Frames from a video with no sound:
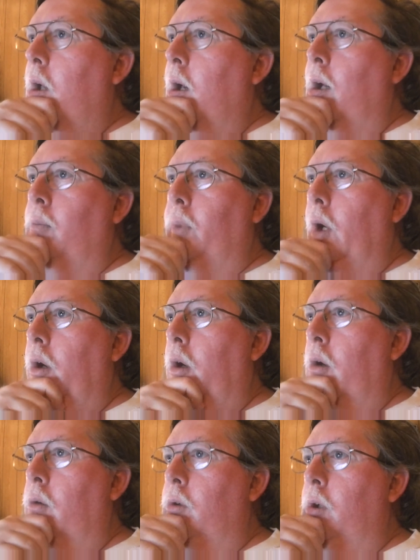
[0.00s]
I
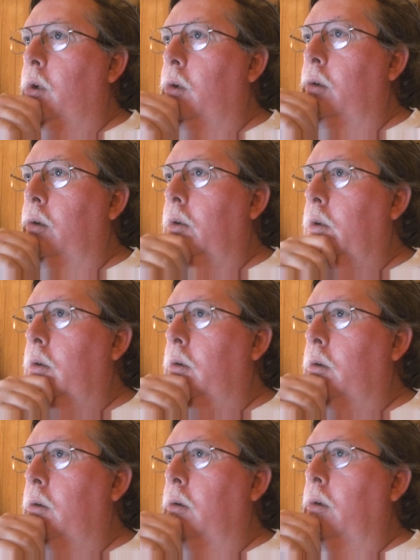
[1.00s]
borrowed
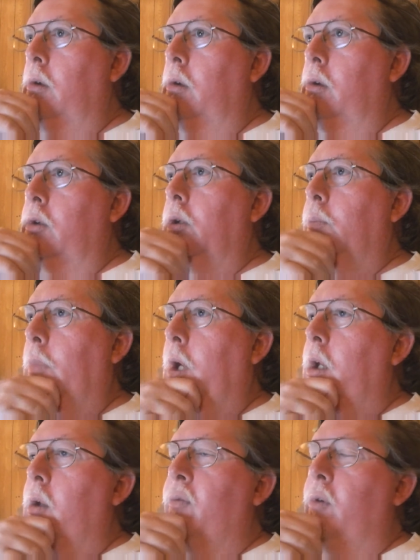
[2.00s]
some
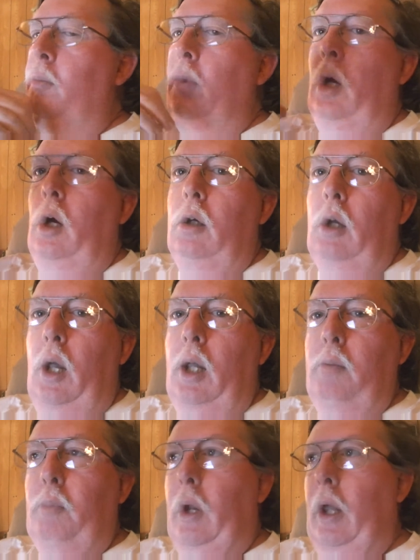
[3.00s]
money from an
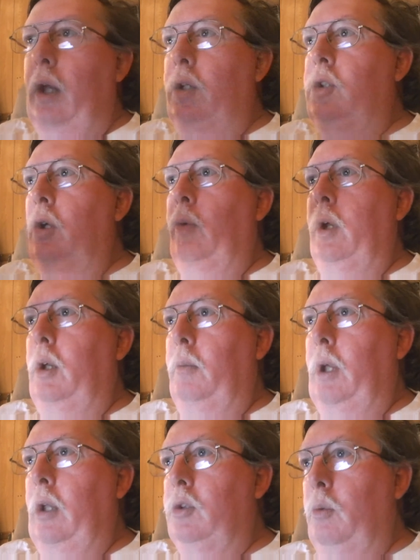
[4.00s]
online place so we
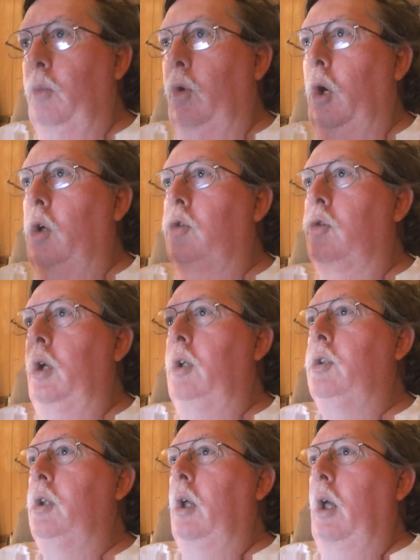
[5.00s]
can get some
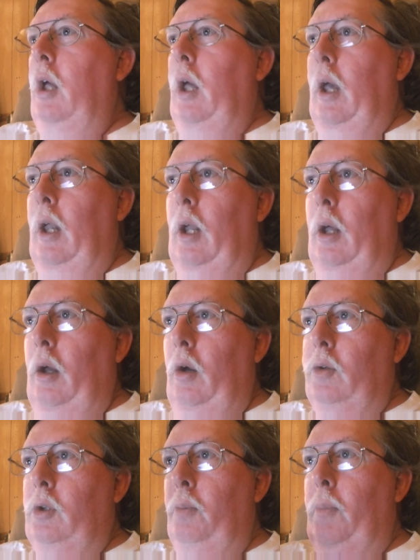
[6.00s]
groceries, and I
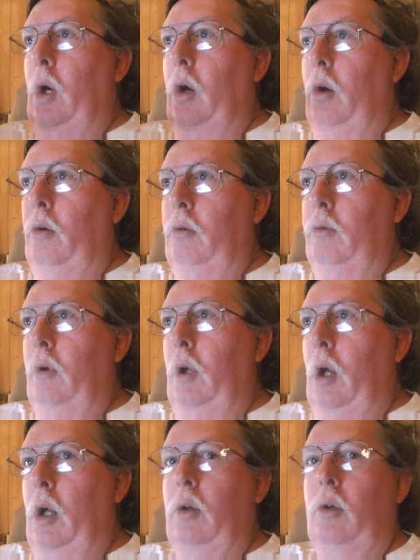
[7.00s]
also borrowed
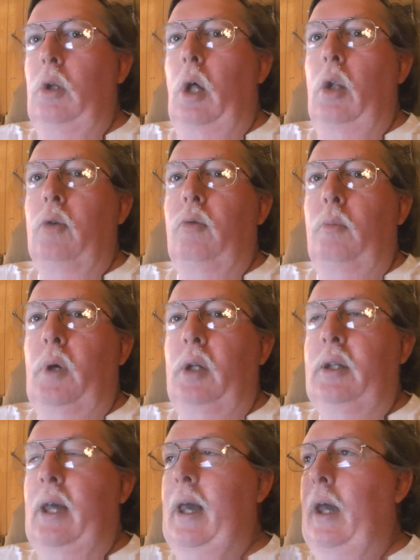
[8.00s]
$100 from my
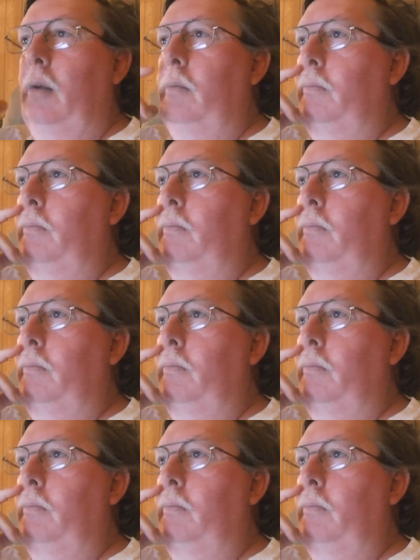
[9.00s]
dad.